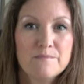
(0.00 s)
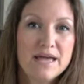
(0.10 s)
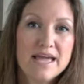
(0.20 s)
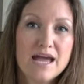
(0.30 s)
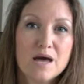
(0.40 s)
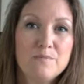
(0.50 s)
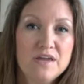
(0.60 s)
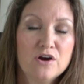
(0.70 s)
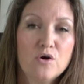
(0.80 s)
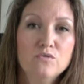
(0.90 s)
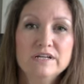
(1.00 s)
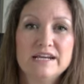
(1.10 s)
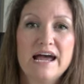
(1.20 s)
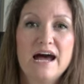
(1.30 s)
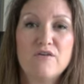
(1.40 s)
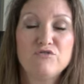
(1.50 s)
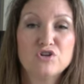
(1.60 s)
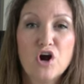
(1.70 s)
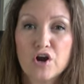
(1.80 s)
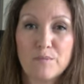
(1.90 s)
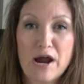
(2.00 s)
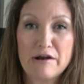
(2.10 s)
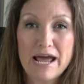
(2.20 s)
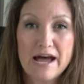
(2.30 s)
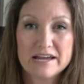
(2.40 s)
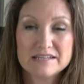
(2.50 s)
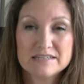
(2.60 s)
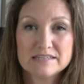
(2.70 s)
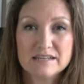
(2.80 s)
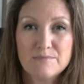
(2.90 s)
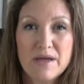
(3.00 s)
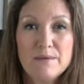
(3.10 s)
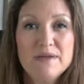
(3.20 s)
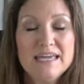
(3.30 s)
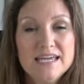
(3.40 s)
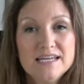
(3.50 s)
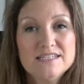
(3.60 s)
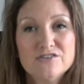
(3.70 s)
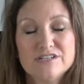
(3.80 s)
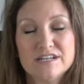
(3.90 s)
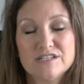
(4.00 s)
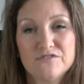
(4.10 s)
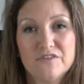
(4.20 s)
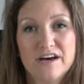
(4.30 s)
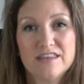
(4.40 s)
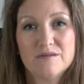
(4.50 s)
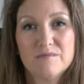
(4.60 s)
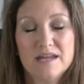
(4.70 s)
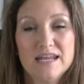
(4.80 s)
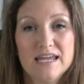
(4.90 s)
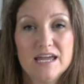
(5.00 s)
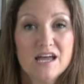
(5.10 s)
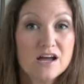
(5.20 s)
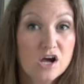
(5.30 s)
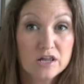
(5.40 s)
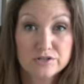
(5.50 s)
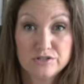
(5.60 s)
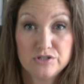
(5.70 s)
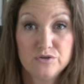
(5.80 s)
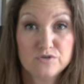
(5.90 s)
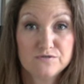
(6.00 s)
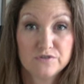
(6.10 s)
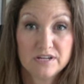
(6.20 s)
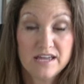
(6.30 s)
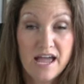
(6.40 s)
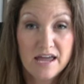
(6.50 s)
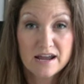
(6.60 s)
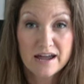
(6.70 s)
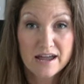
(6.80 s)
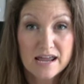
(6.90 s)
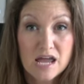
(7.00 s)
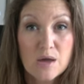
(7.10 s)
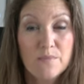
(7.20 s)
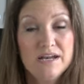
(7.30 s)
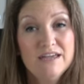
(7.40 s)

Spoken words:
may appear only to have dark brown eyes. It may be easier to identify the many colors to use for the cat eye, but